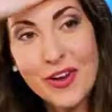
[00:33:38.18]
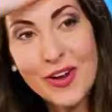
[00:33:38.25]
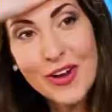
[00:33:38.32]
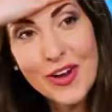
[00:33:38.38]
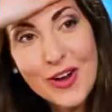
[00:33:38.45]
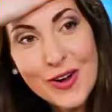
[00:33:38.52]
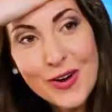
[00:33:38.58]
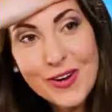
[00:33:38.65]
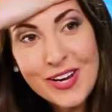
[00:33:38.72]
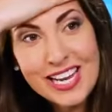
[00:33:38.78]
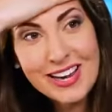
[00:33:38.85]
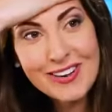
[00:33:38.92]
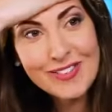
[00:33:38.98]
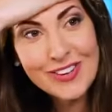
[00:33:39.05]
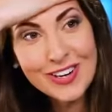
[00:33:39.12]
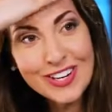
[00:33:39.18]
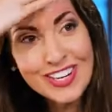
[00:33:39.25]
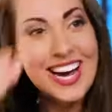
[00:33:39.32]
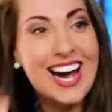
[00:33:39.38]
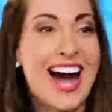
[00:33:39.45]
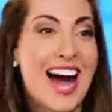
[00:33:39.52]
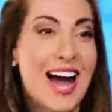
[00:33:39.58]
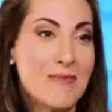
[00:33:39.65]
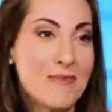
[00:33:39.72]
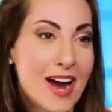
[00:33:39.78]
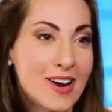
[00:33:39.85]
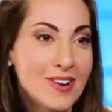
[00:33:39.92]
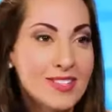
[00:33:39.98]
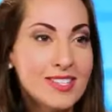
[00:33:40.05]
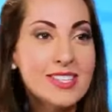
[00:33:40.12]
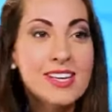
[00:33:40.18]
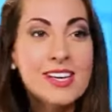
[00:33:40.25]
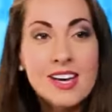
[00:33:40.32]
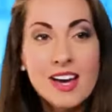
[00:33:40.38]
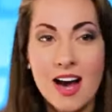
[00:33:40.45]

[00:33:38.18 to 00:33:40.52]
the hooding of your eyebrows,